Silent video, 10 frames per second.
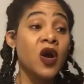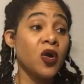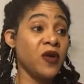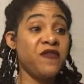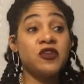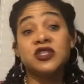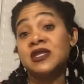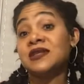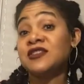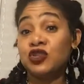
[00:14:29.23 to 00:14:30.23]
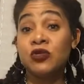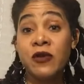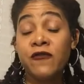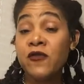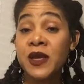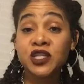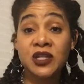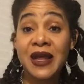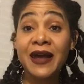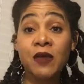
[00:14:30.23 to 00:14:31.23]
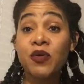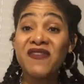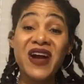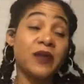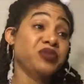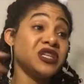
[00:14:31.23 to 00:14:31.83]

or if there's any additional information that I can provide.